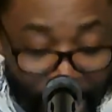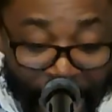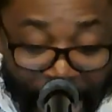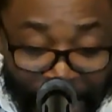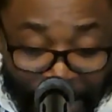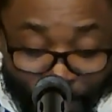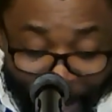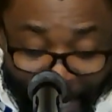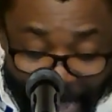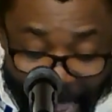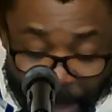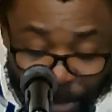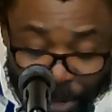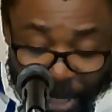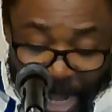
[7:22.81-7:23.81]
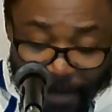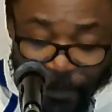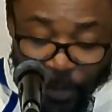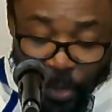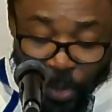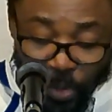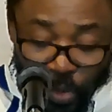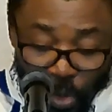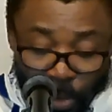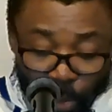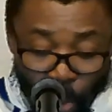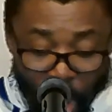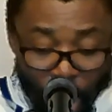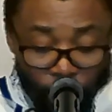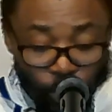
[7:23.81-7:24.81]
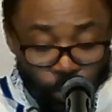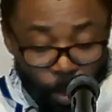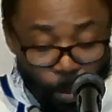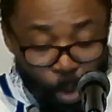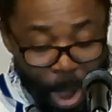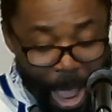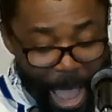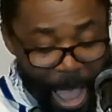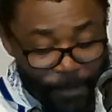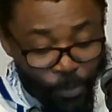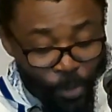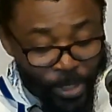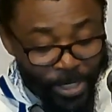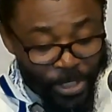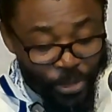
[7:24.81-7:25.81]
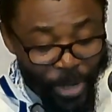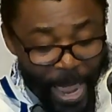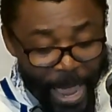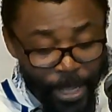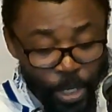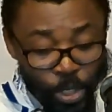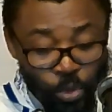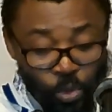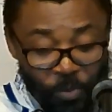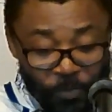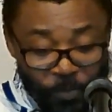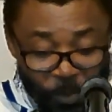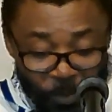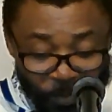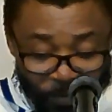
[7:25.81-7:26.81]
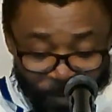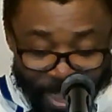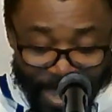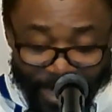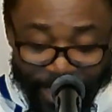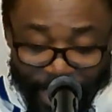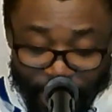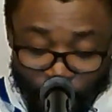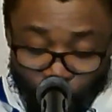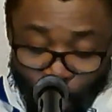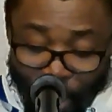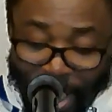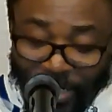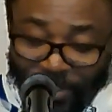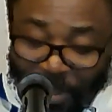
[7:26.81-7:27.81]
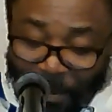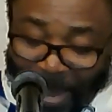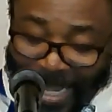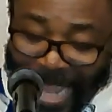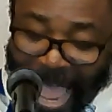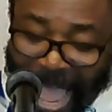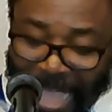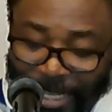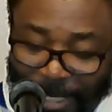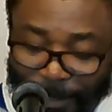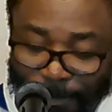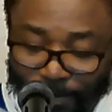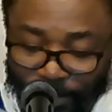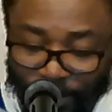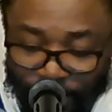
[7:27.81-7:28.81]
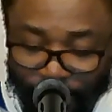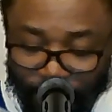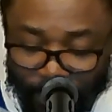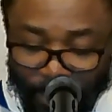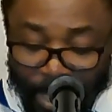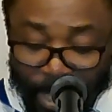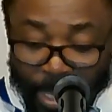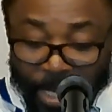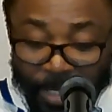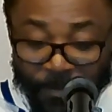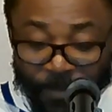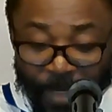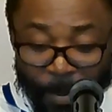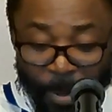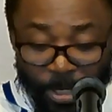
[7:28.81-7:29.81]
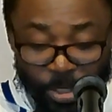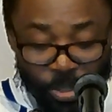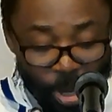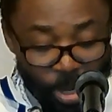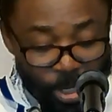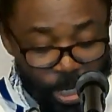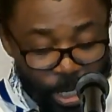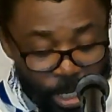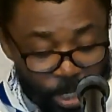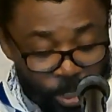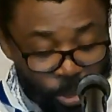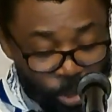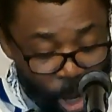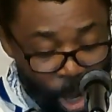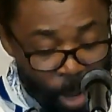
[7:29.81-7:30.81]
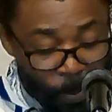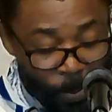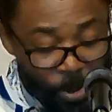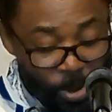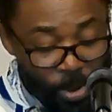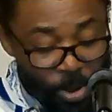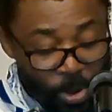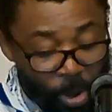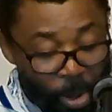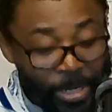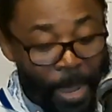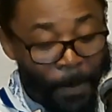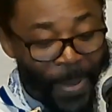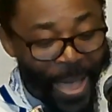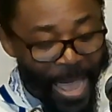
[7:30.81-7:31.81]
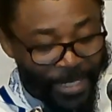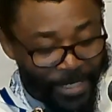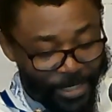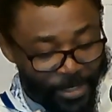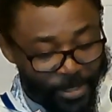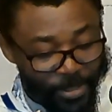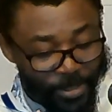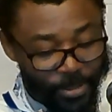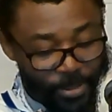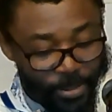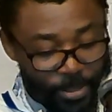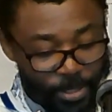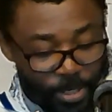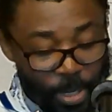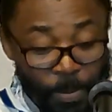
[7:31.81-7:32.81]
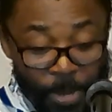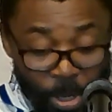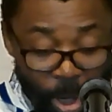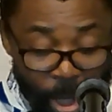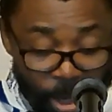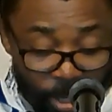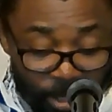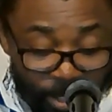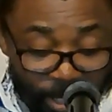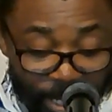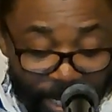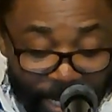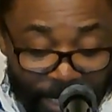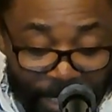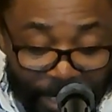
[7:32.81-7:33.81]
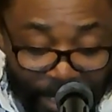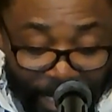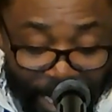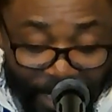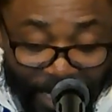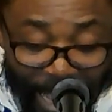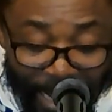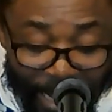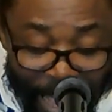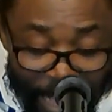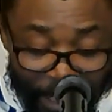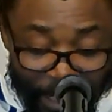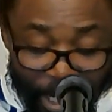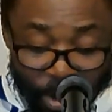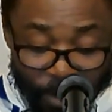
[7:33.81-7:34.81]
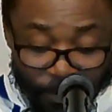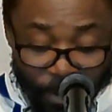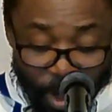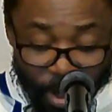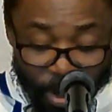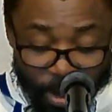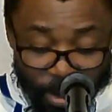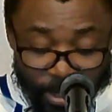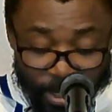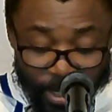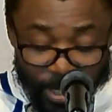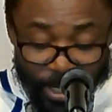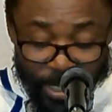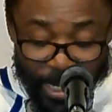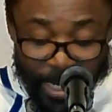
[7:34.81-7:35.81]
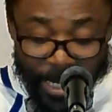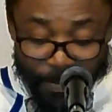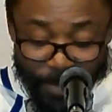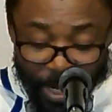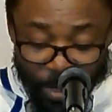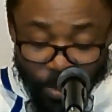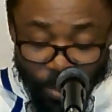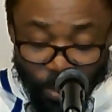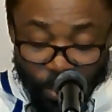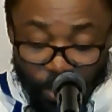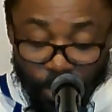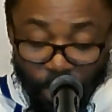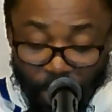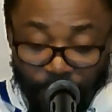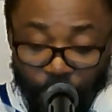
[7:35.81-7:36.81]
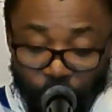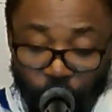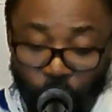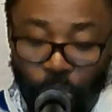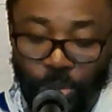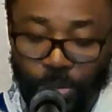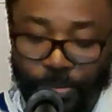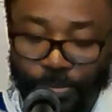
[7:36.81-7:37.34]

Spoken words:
As Balaam traveled to Moab to try to fulfill the request of Balak, his famous donkey stopped on the path because it sees an angel of God in the middle of the road.